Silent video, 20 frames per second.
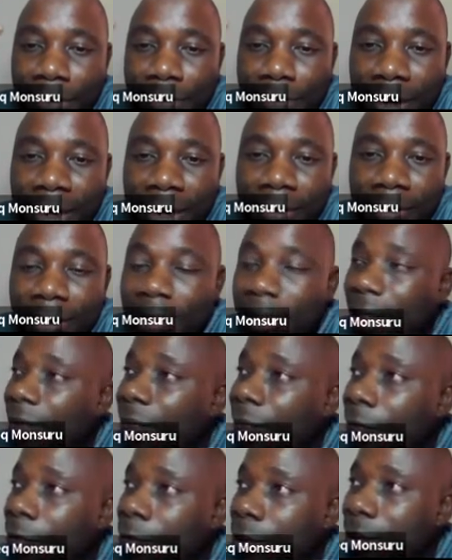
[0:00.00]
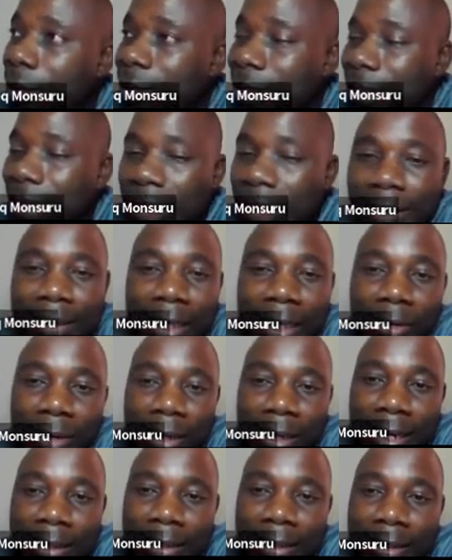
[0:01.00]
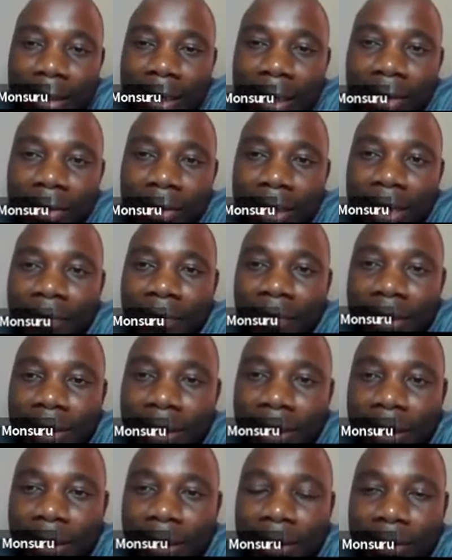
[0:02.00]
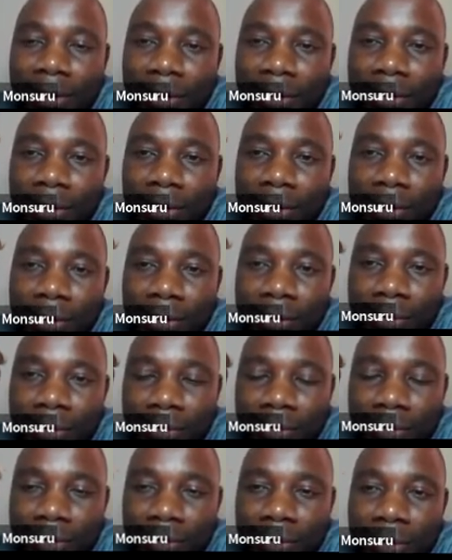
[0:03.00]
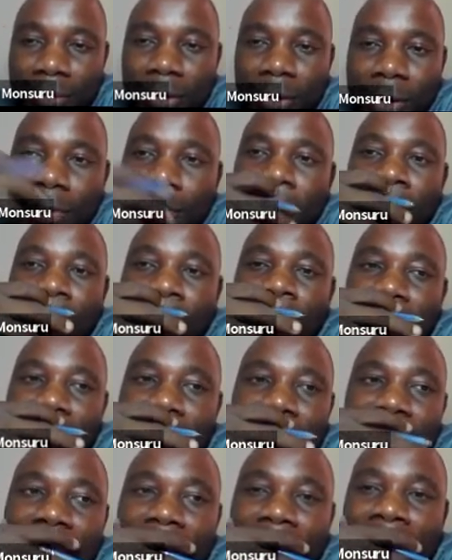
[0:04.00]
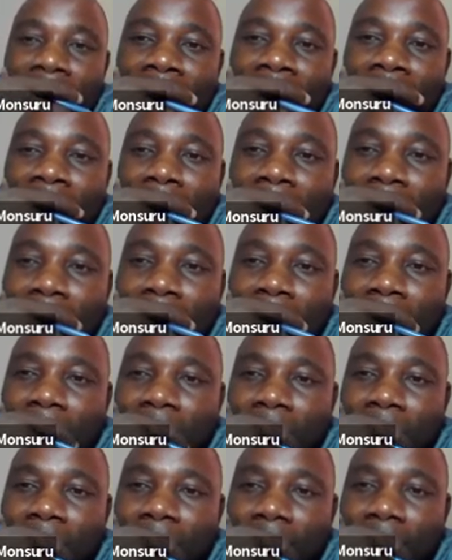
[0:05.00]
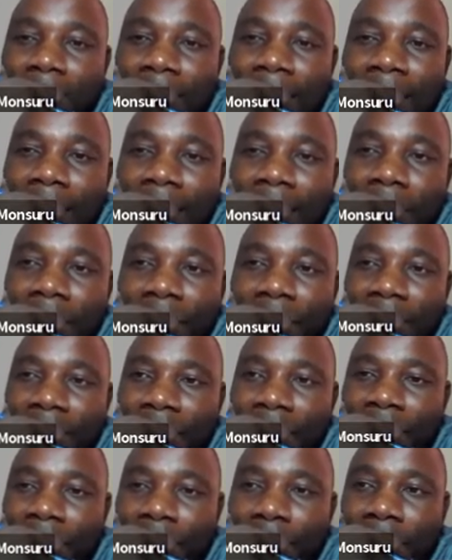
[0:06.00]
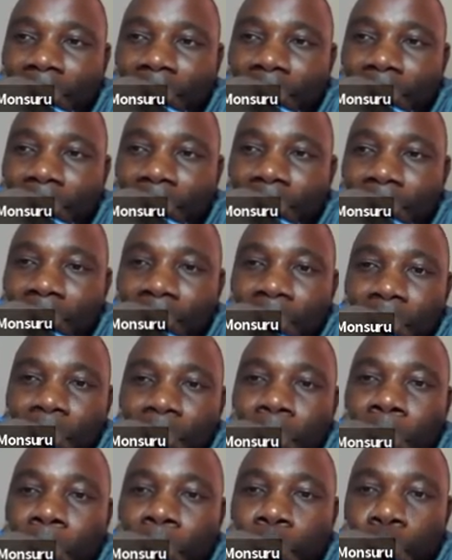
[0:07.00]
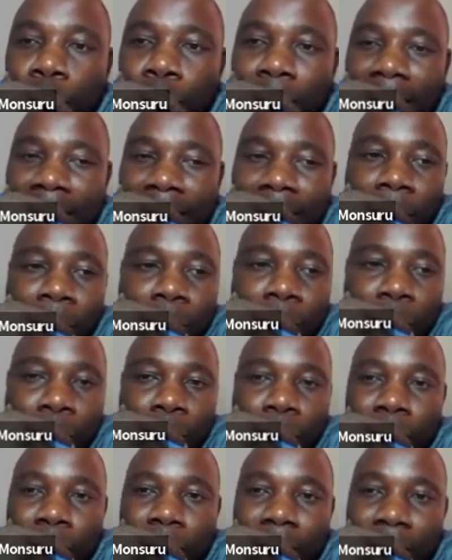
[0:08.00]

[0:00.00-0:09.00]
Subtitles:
a brand, even the text that you are writing out, everything come up with that kind of information. No, undo.